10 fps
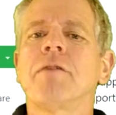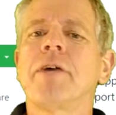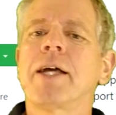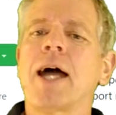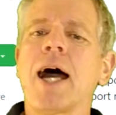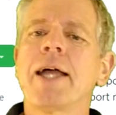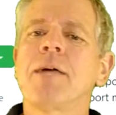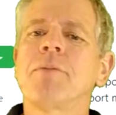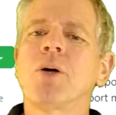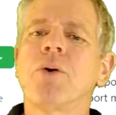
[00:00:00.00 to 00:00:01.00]
where I
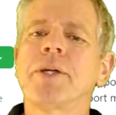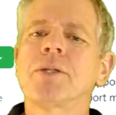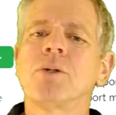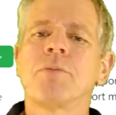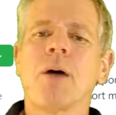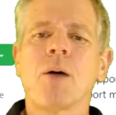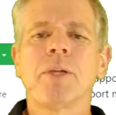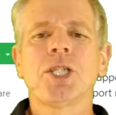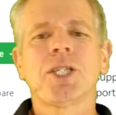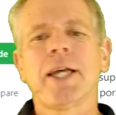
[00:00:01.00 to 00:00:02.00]
am going to
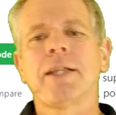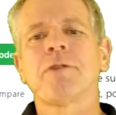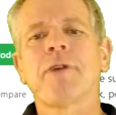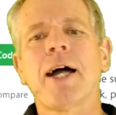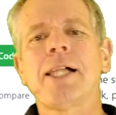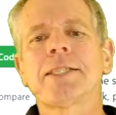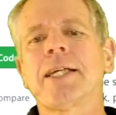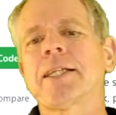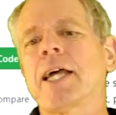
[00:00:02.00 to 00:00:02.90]
publish data files that